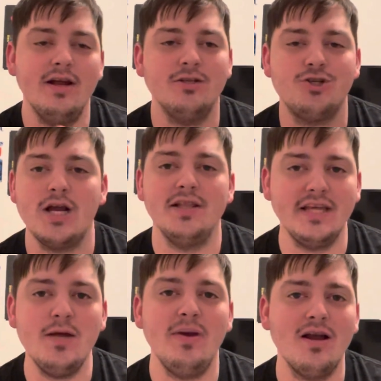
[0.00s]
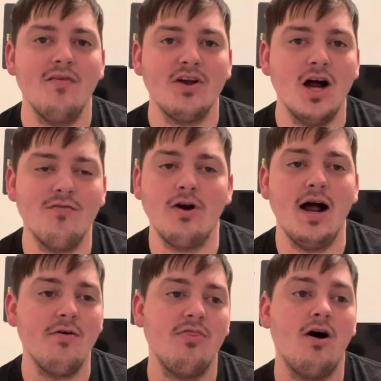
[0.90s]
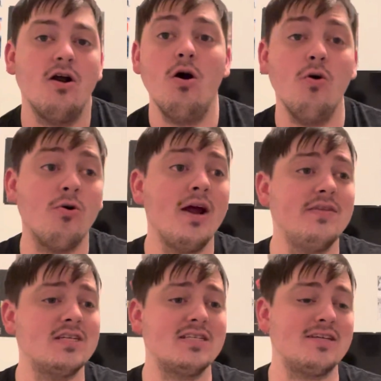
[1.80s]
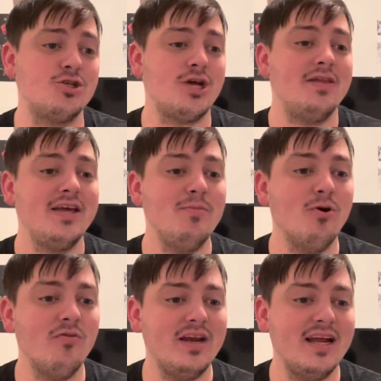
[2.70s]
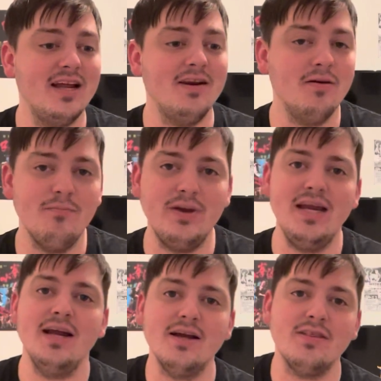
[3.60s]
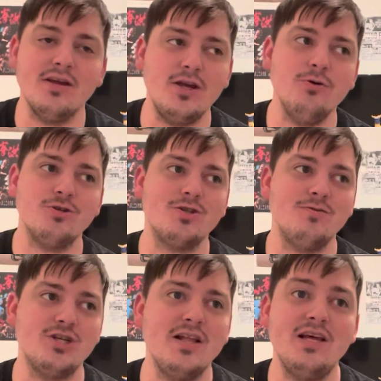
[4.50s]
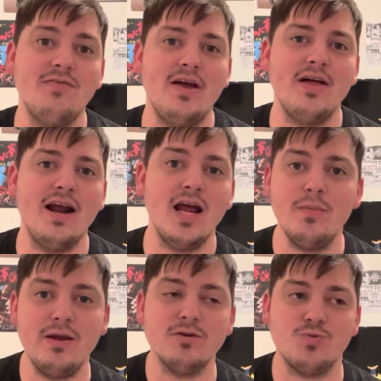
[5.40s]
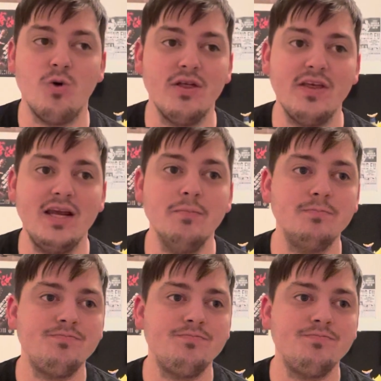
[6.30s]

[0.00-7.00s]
Jet Li being on the cover, I thought, oh great, this is a Jet Li movie. And being the huge Jet Li fan that I am, he was one of the